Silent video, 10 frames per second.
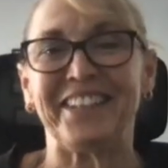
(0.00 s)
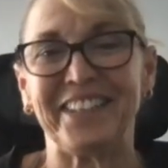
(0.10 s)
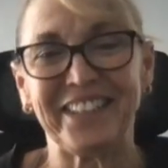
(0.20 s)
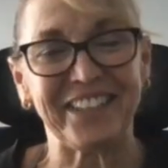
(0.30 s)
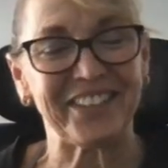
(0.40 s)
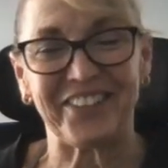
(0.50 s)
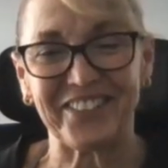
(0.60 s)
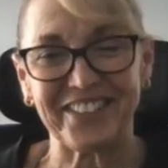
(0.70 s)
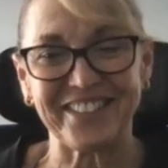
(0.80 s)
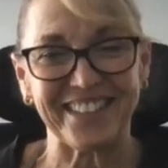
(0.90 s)

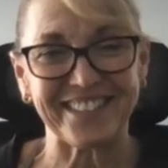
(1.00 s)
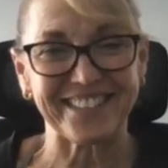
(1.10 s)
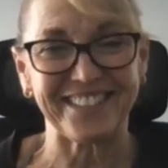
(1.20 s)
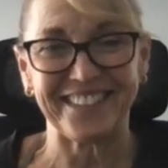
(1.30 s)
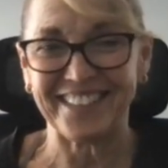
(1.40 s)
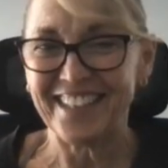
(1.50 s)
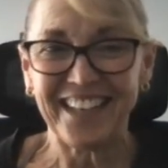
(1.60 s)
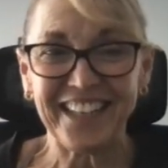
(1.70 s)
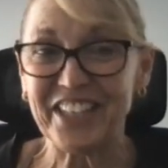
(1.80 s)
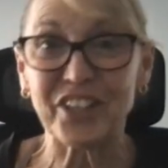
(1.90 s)
it's just
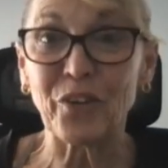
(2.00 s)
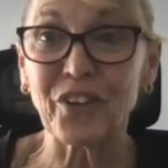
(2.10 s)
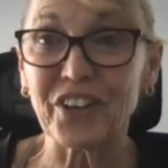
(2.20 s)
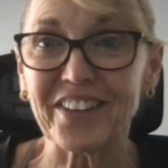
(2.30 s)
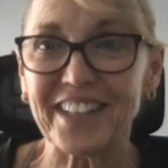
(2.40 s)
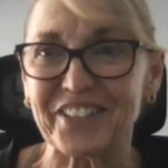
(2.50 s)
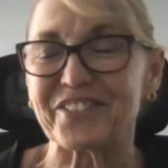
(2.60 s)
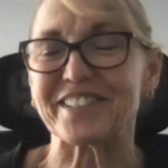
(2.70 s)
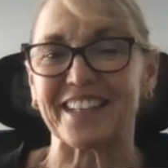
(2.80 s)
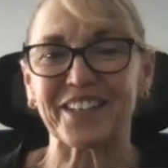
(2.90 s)
you don't look like you're
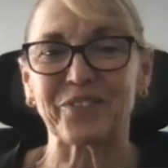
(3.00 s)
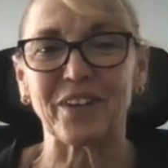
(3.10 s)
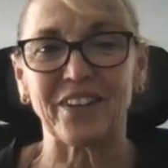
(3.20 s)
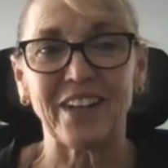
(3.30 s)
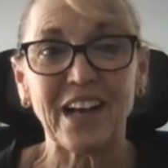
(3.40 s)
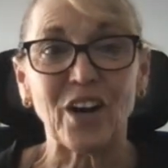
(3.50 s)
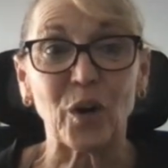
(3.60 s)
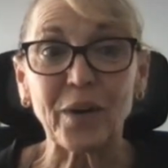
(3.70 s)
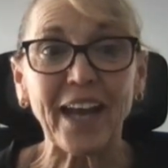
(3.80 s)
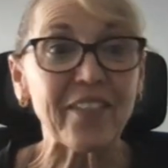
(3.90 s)
sick. Well,
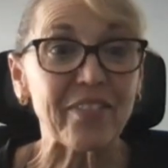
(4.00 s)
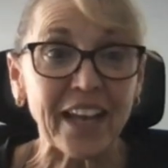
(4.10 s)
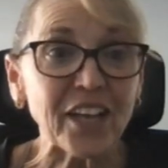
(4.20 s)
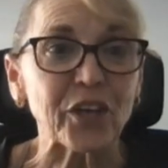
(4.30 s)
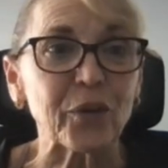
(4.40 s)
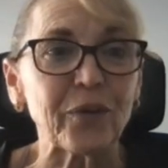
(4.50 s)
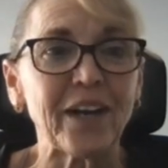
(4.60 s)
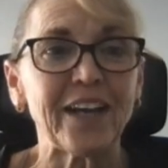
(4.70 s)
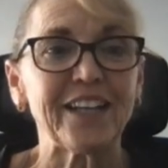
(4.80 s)
okay, thank you.